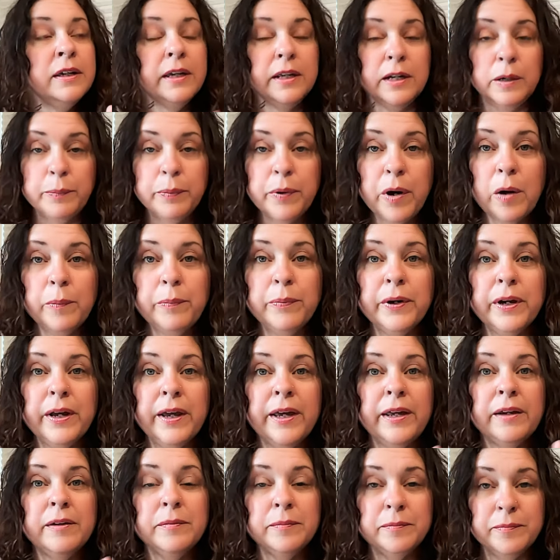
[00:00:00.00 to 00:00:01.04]

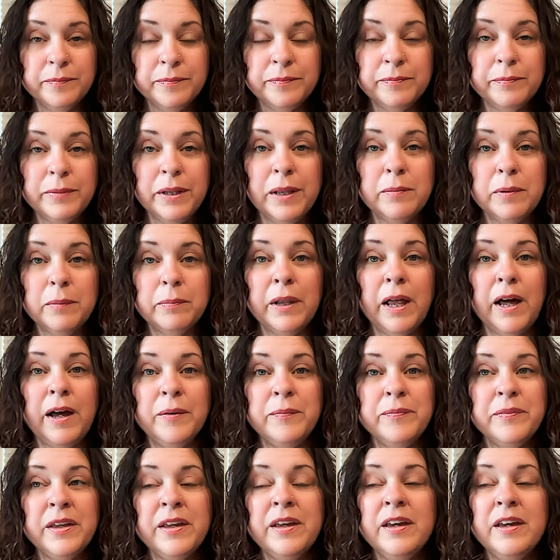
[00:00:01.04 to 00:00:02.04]
Inappropriate, blah, blah, blah.